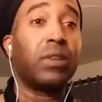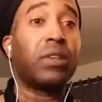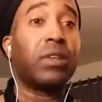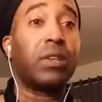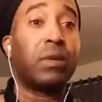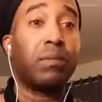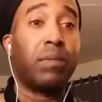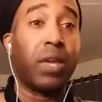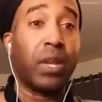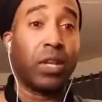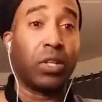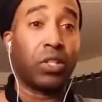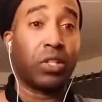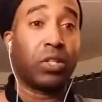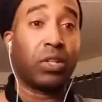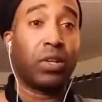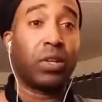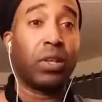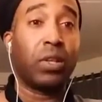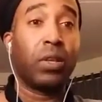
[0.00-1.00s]

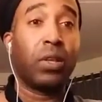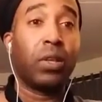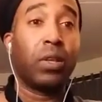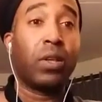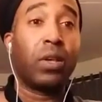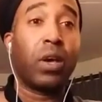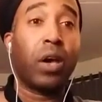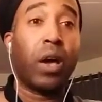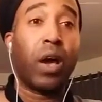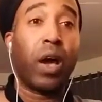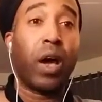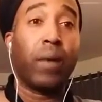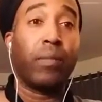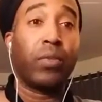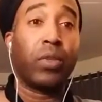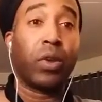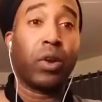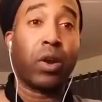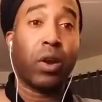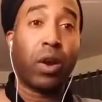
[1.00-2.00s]
diminished.
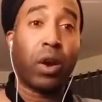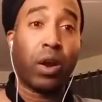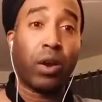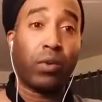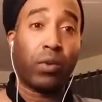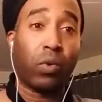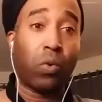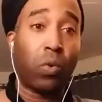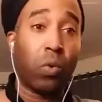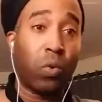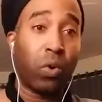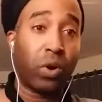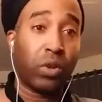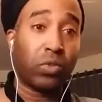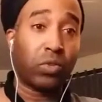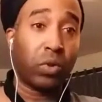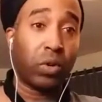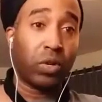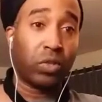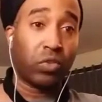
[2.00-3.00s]
There are chords
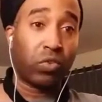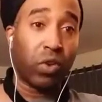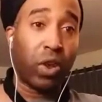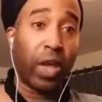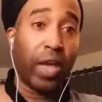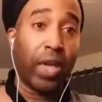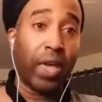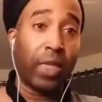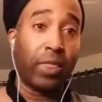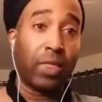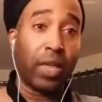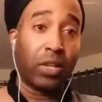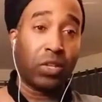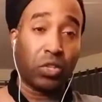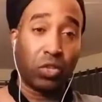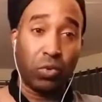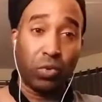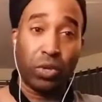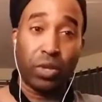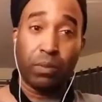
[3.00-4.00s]
or a triad
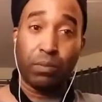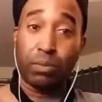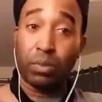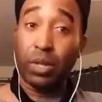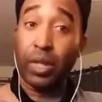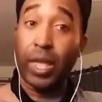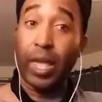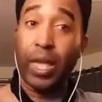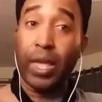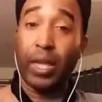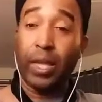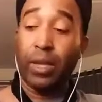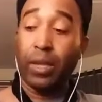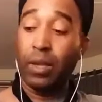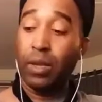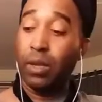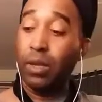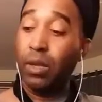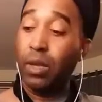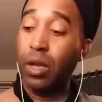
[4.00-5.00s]
that you can play
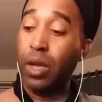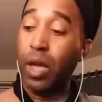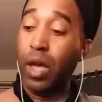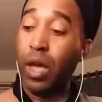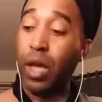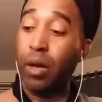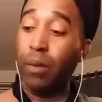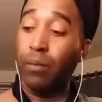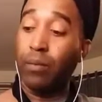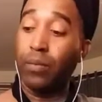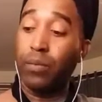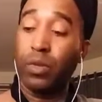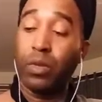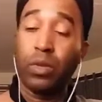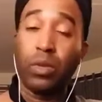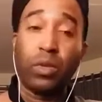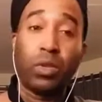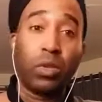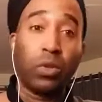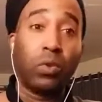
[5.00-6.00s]

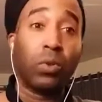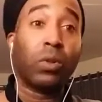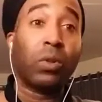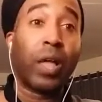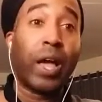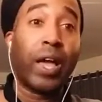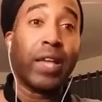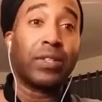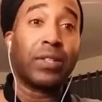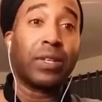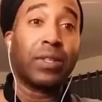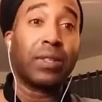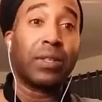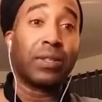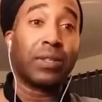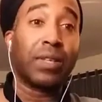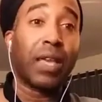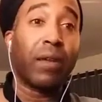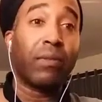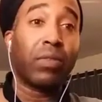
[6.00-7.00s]
utilizing the
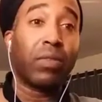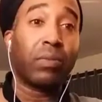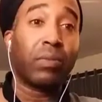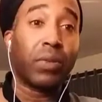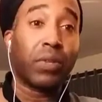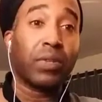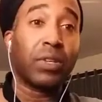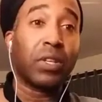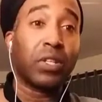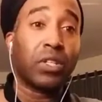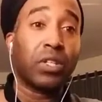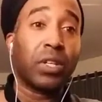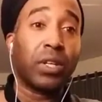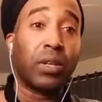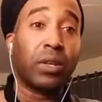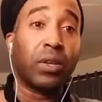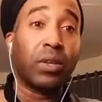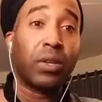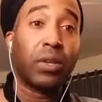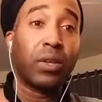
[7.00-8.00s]
seventh
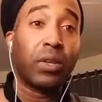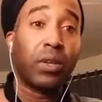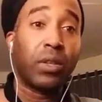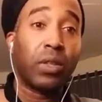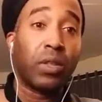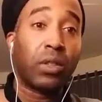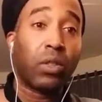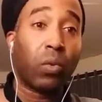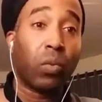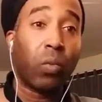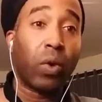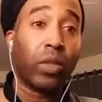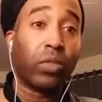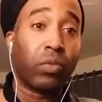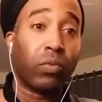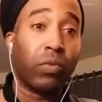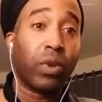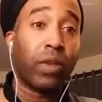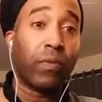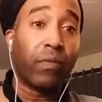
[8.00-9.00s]
position. The
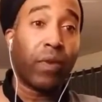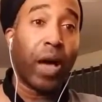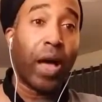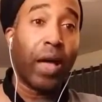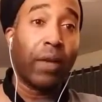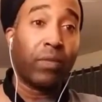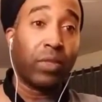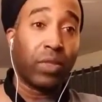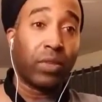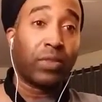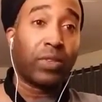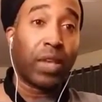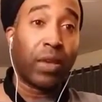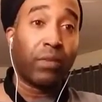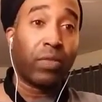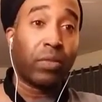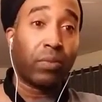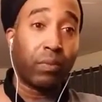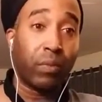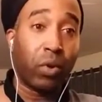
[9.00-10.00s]
1-3-5 in the
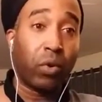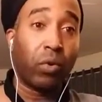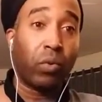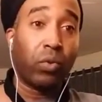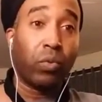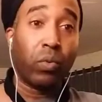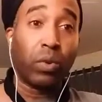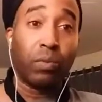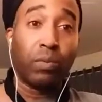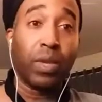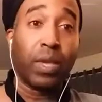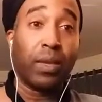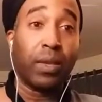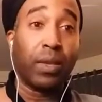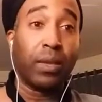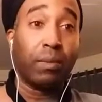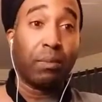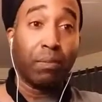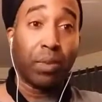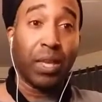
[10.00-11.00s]
seventh mode would
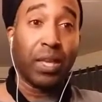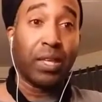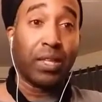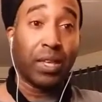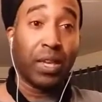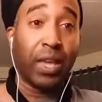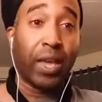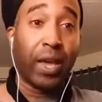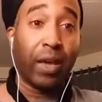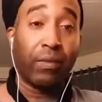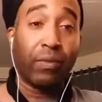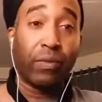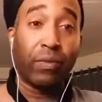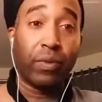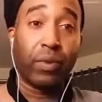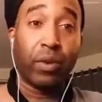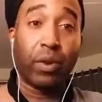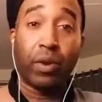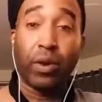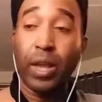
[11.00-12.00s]
be BDF,
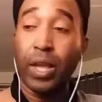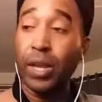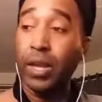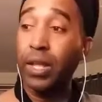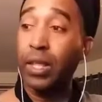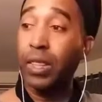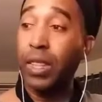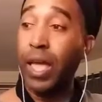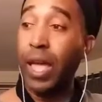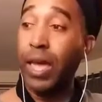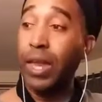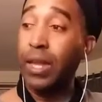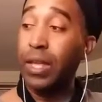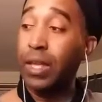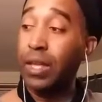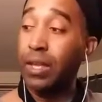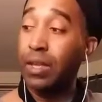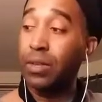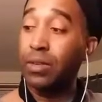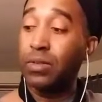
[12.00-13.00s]
all right, and that
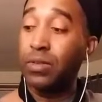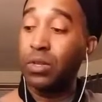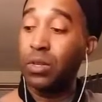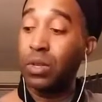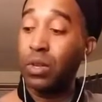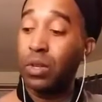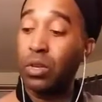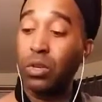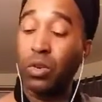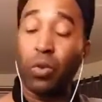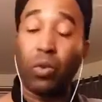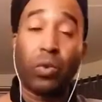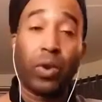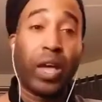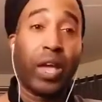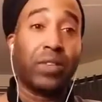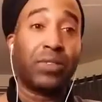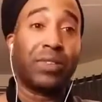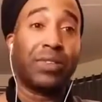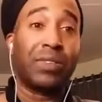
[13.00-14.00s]
is known
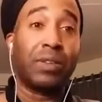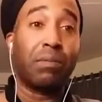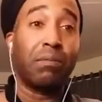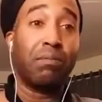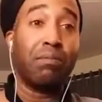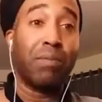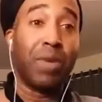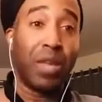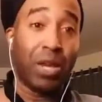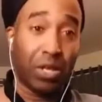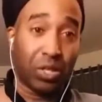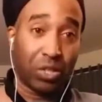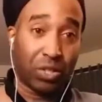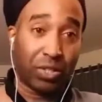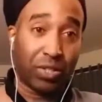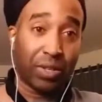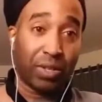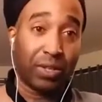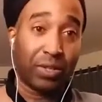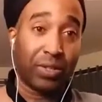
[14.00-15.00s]
as a
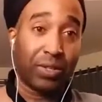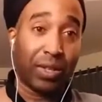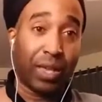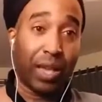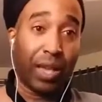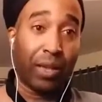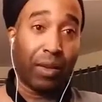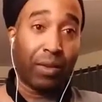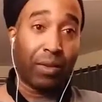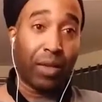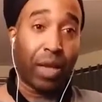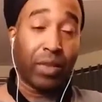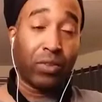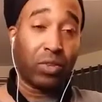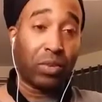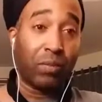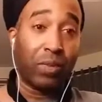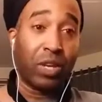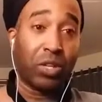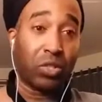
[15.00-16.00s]
diminished scale, a
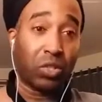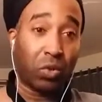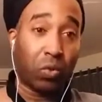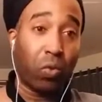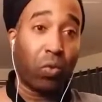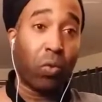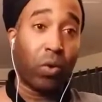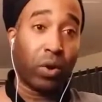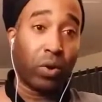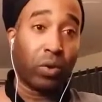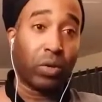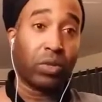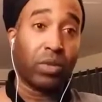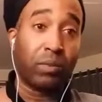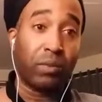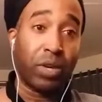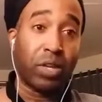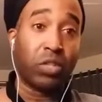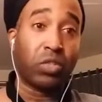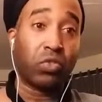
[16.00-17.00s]
diminished chord or
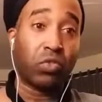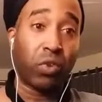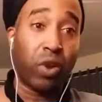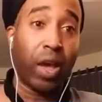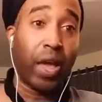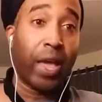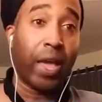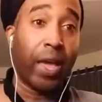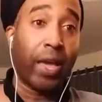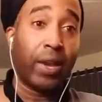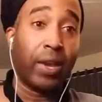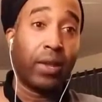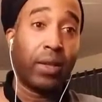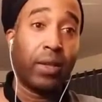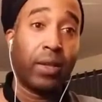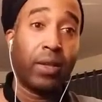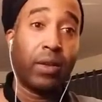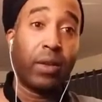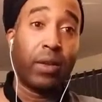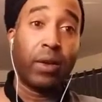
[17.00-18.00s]
diminished triad,
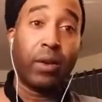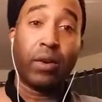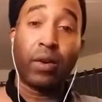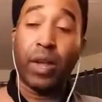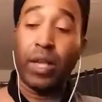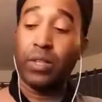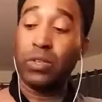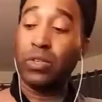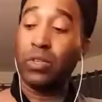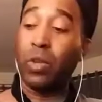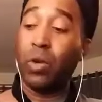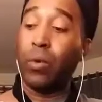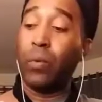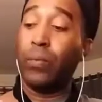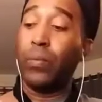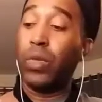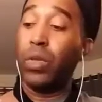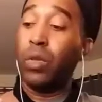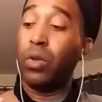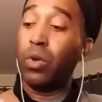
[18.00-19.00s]
right? So
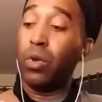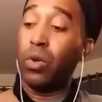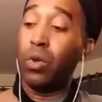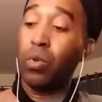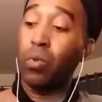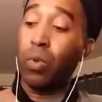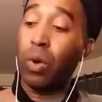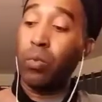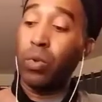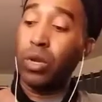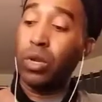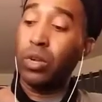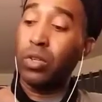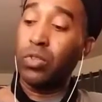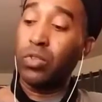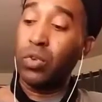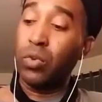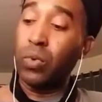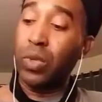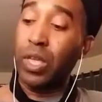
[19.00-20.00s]
what we're going
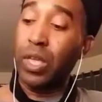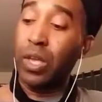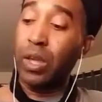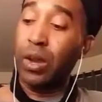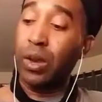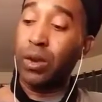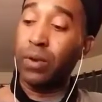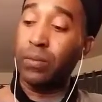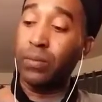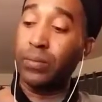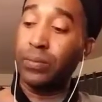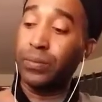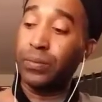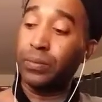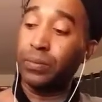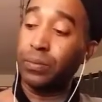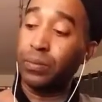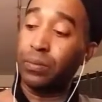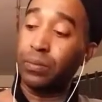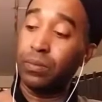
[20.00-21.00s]
to do here,
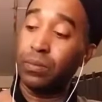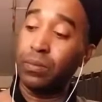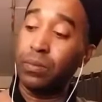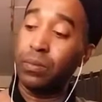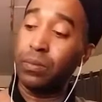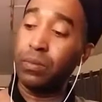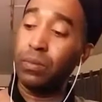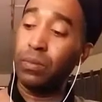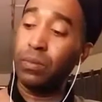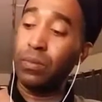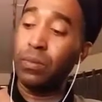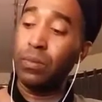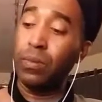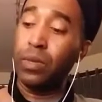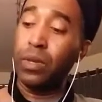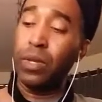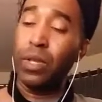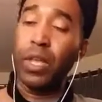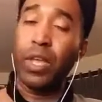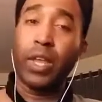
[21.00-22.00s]

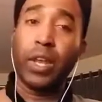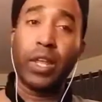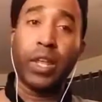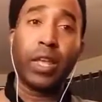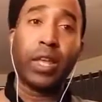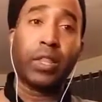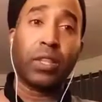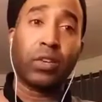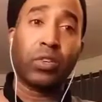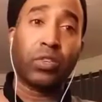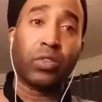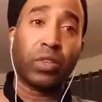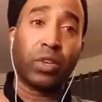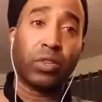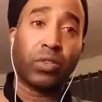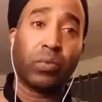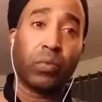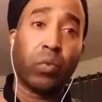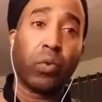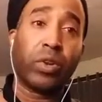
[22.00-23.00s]
and
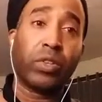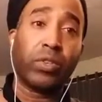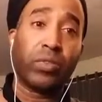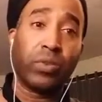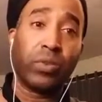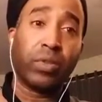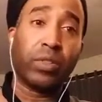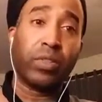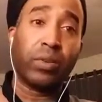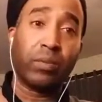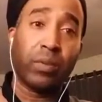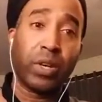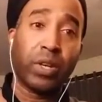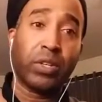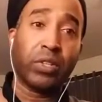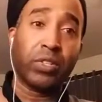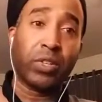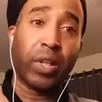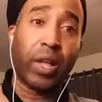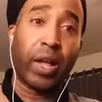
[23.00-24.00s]
there's more to the
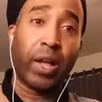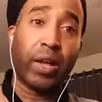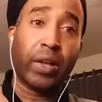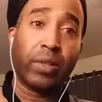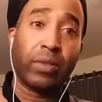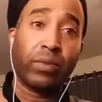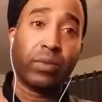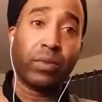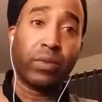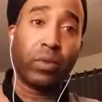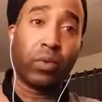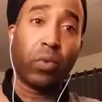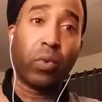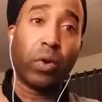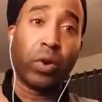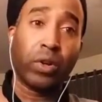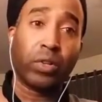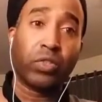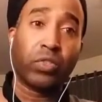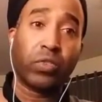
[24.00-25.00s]
diminished
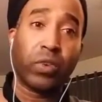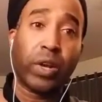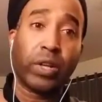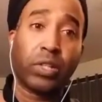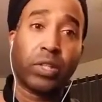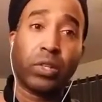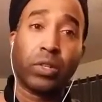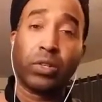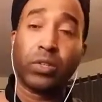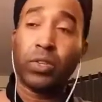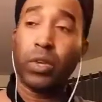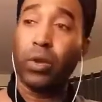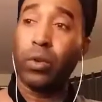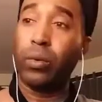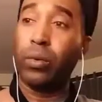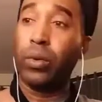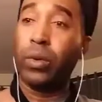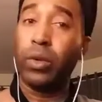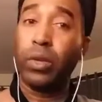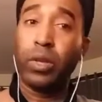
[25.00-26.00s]
chord structure,
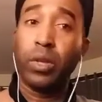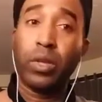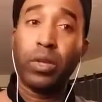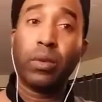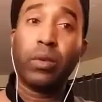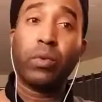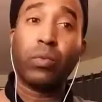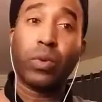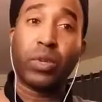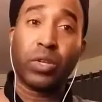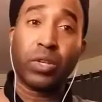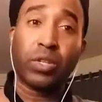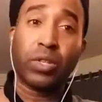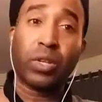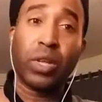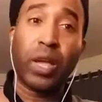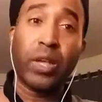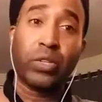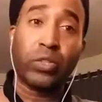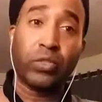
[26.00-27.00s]
so we're just
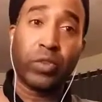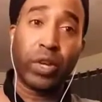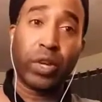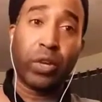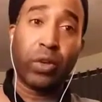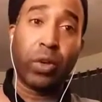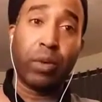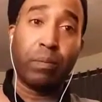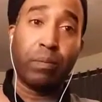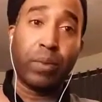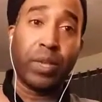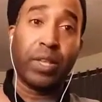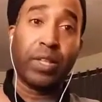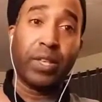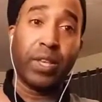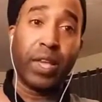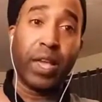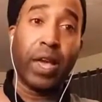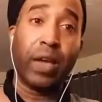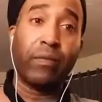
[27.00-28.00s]
concentrating on
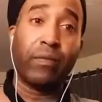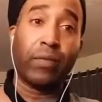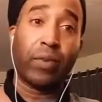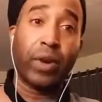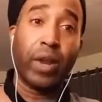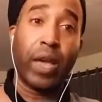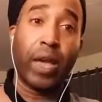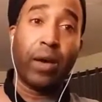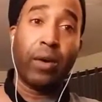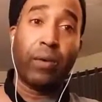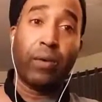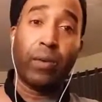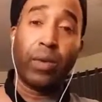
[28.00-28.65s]
BDF for now.